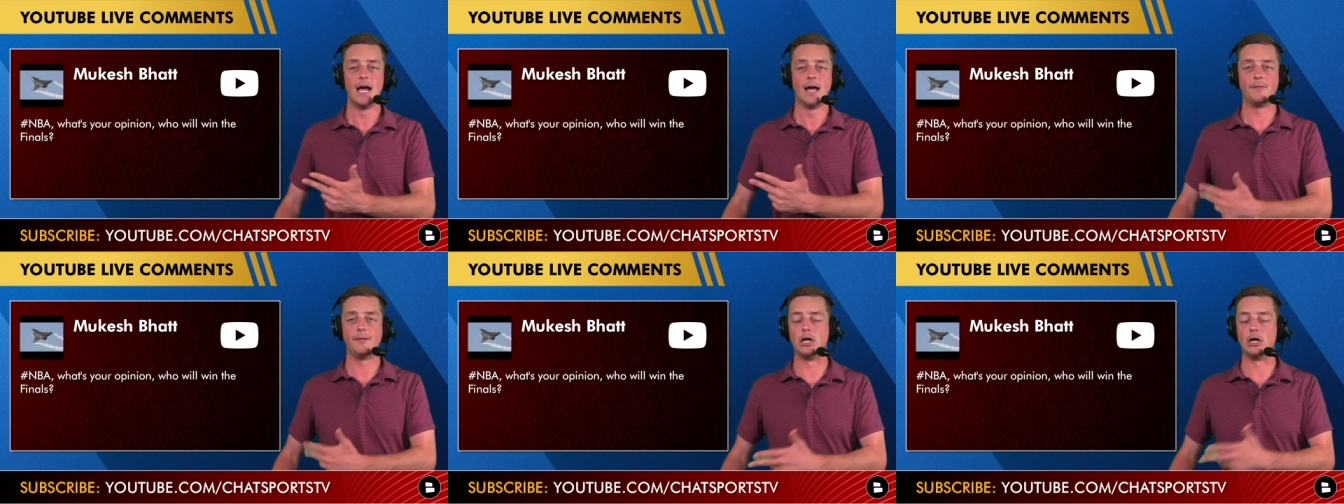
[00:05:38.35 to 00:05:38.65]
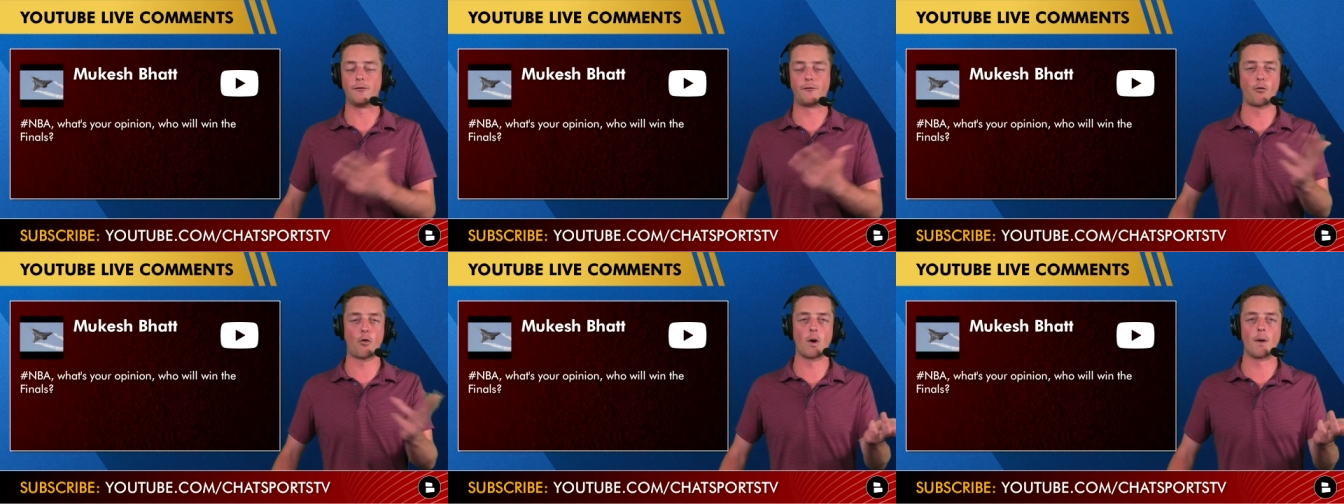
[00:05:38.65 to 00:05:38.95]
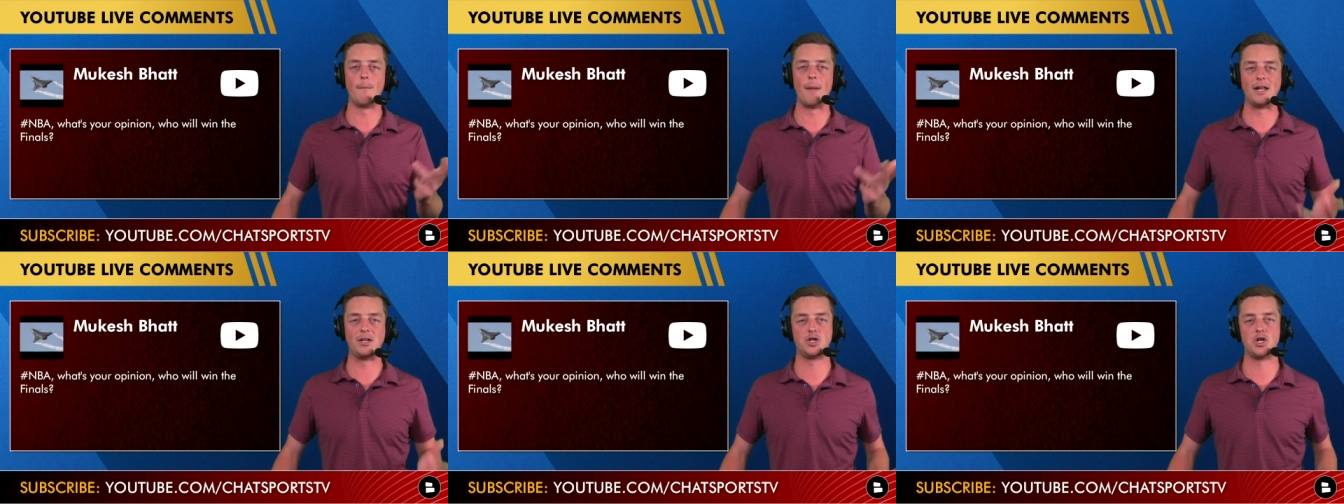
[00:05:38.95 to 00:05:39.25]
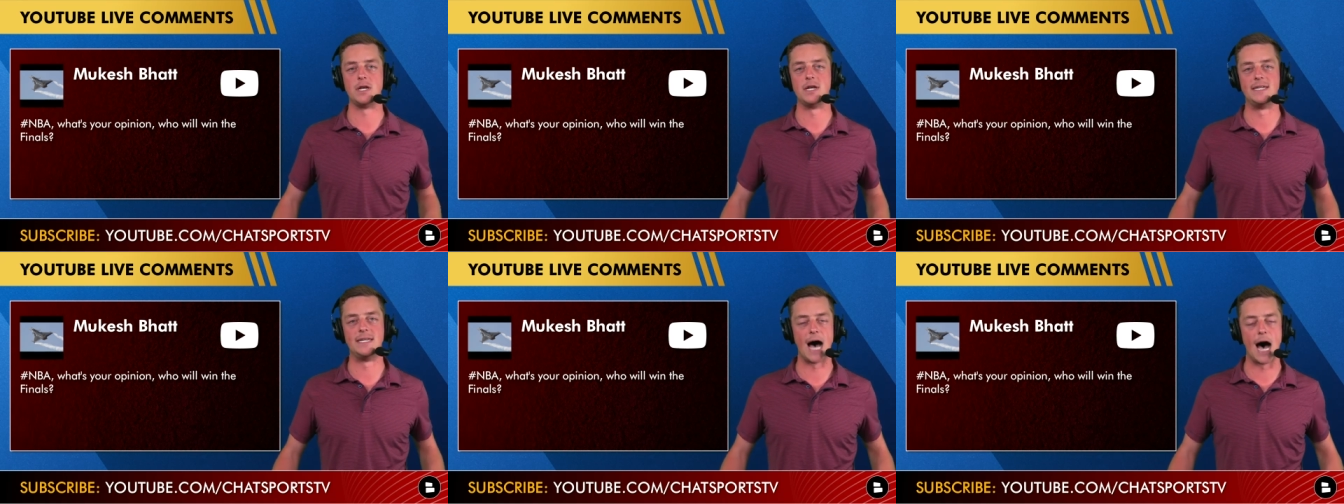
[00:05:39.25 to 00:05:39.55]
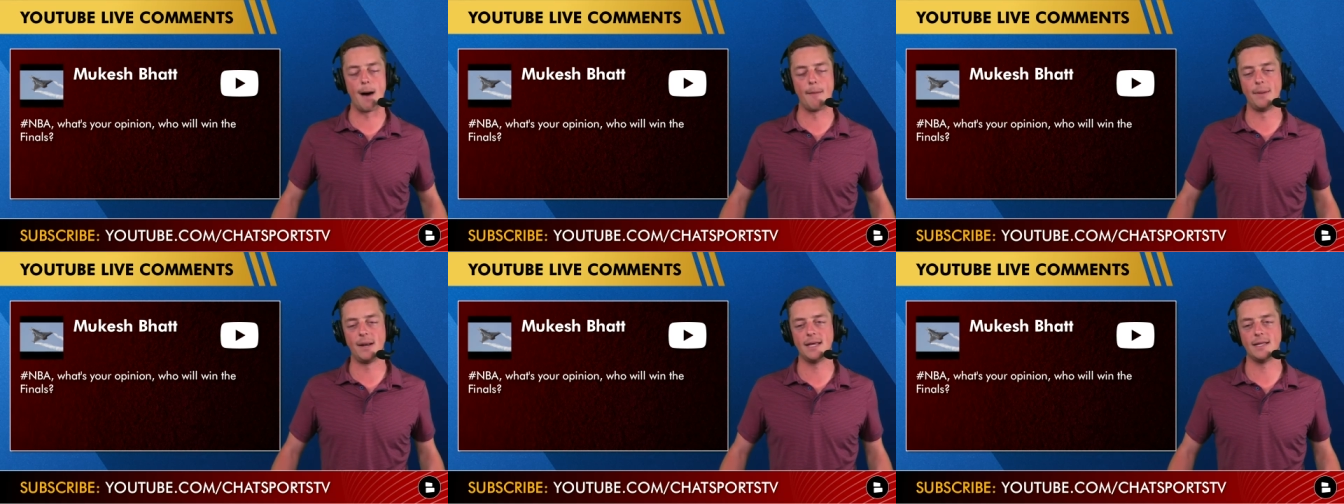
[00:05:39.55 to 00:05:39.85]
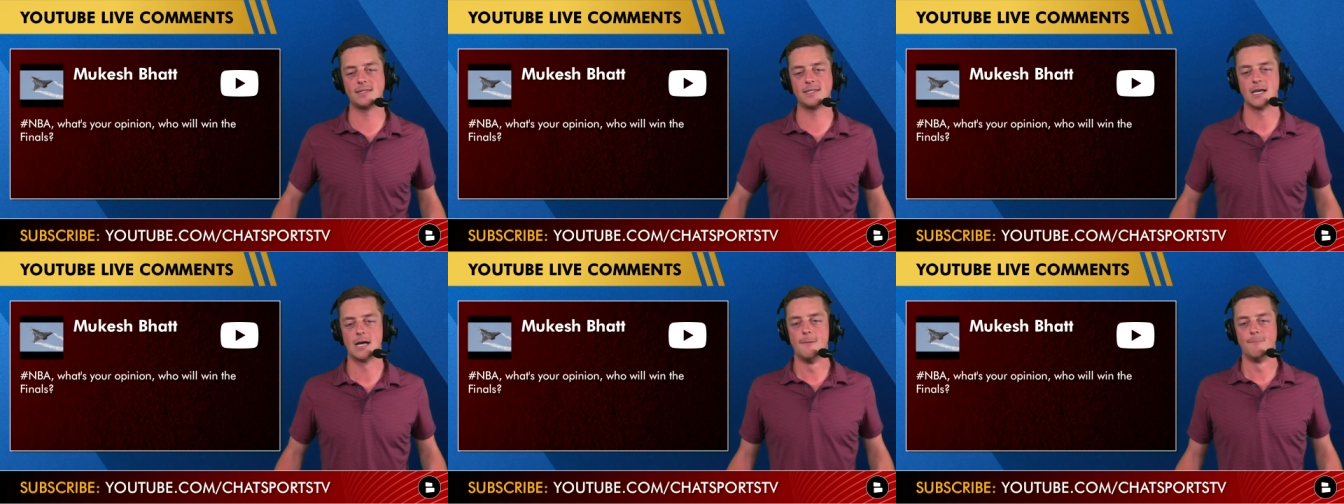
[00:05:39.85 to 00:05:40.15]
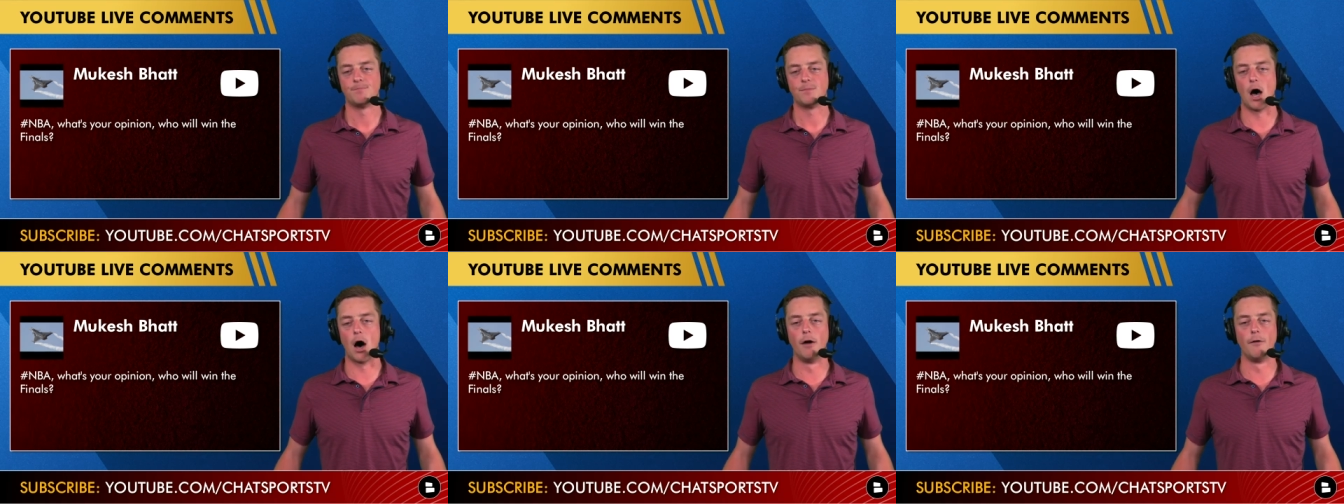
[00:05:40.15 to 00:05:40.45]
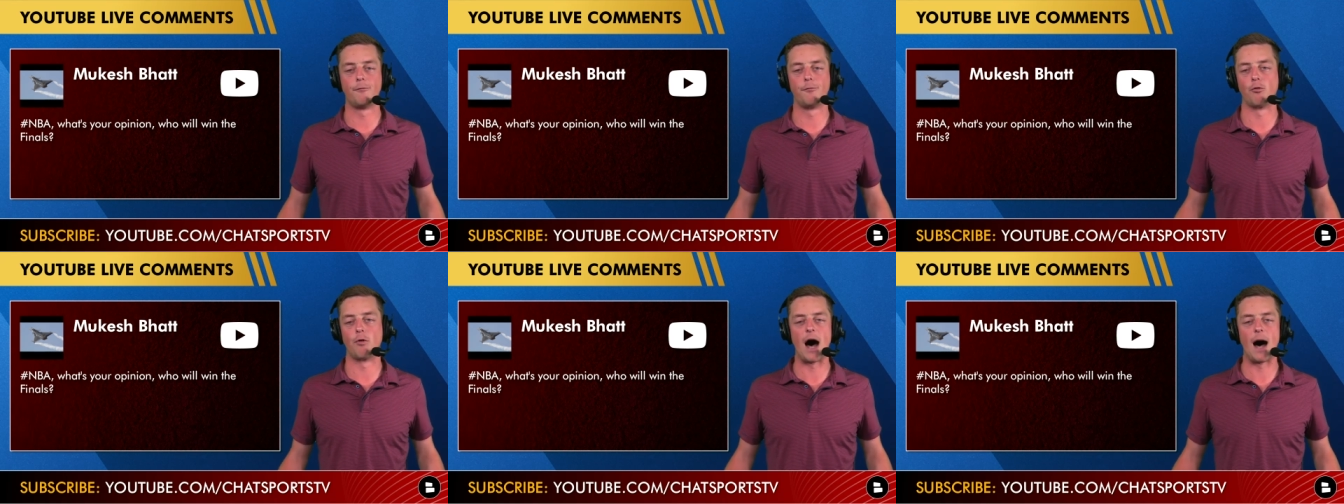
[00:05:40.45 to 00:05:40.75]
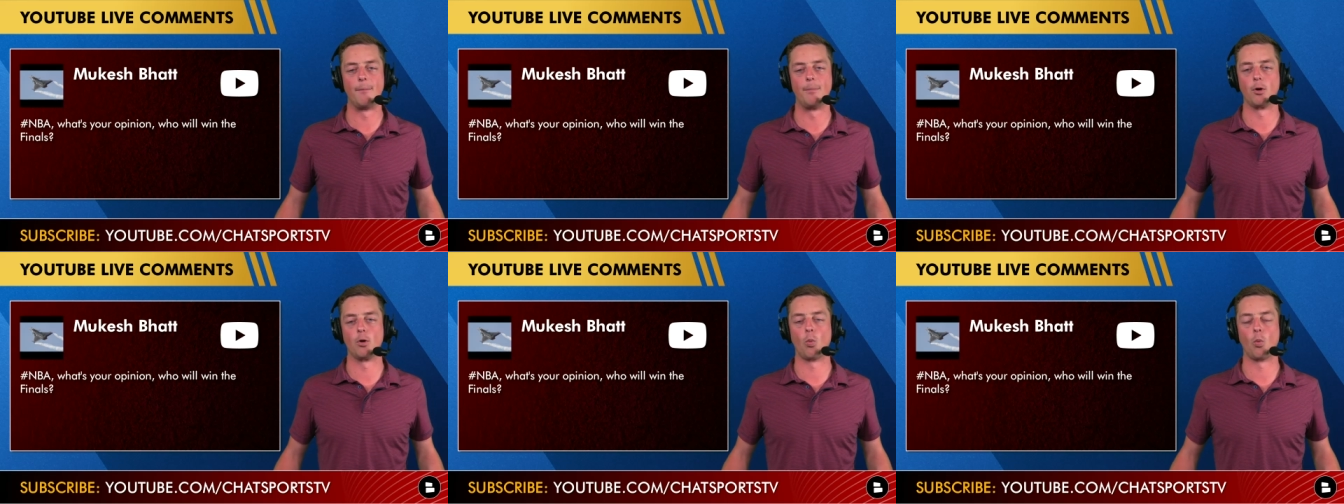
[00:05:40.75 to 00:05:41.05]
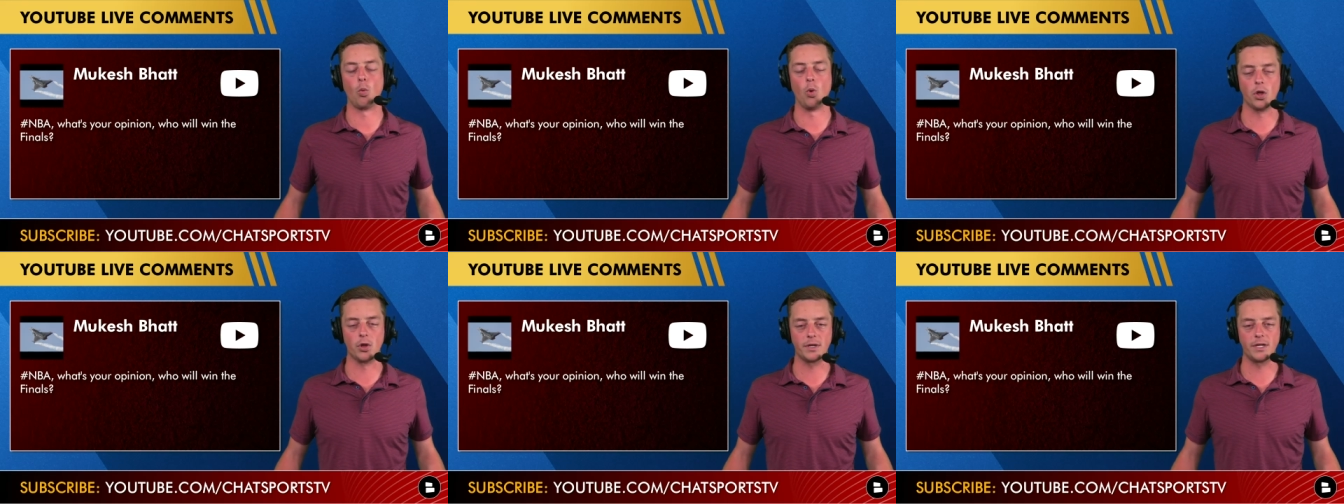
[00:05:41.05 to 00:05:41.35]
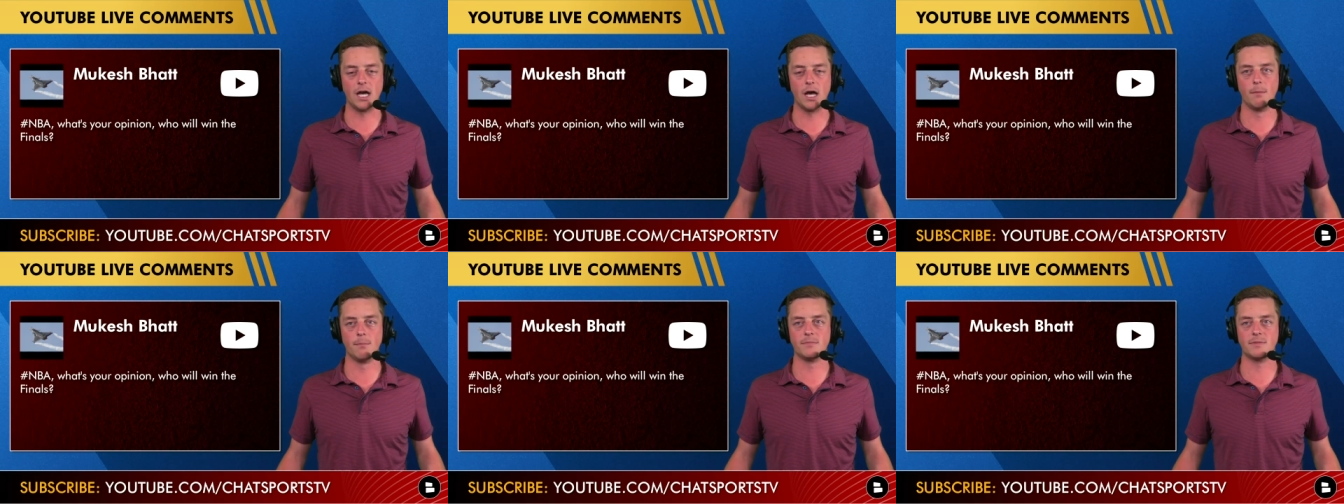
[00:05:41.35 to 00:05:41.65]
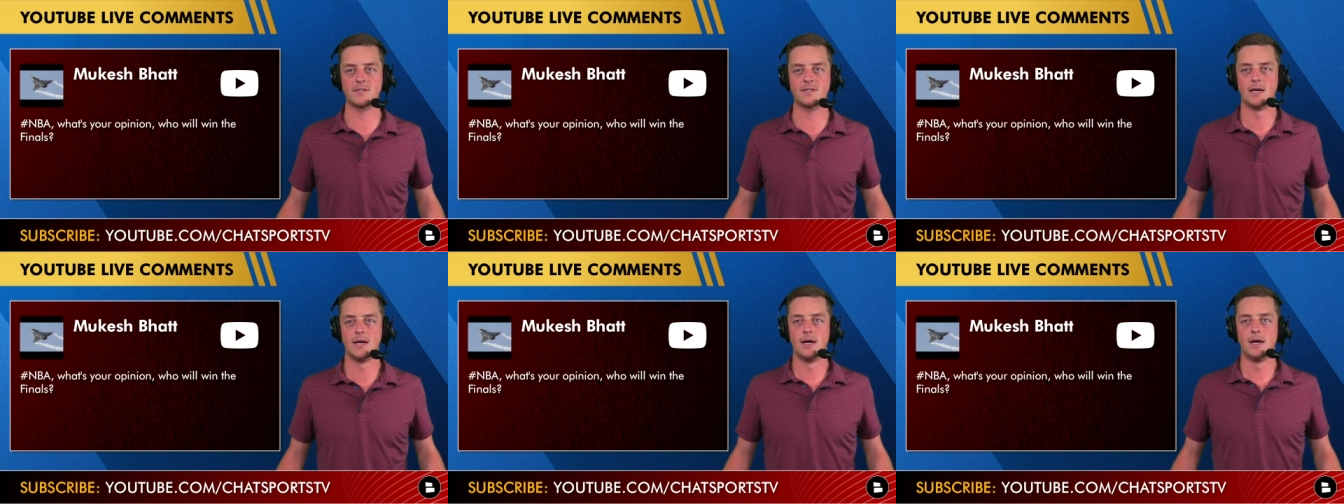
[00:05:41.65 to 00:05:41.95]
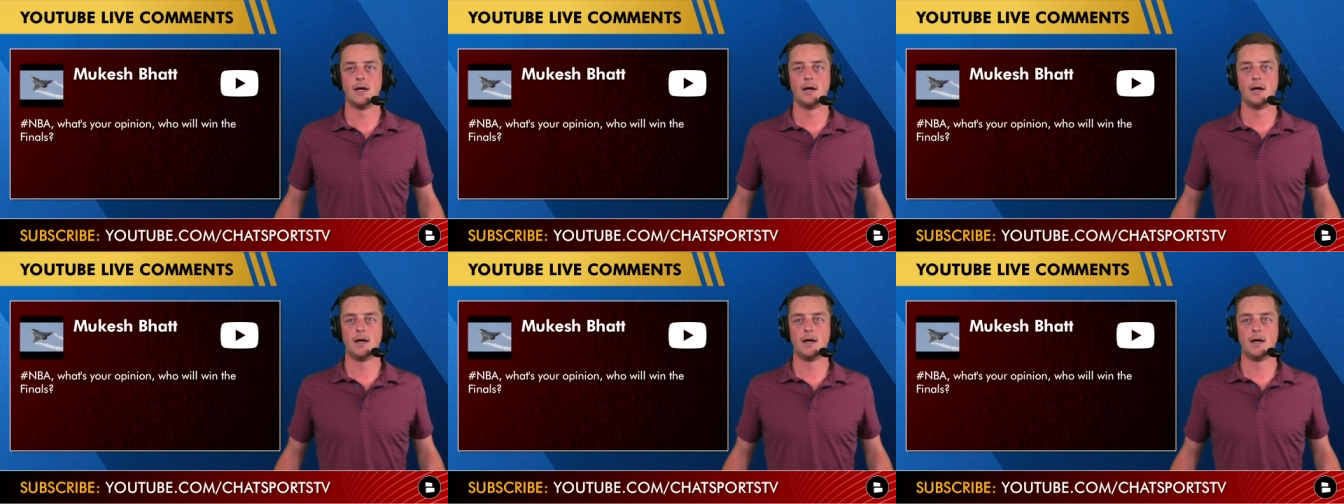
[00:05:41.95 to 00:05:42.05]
the aforementioned dominance of Robert Williams.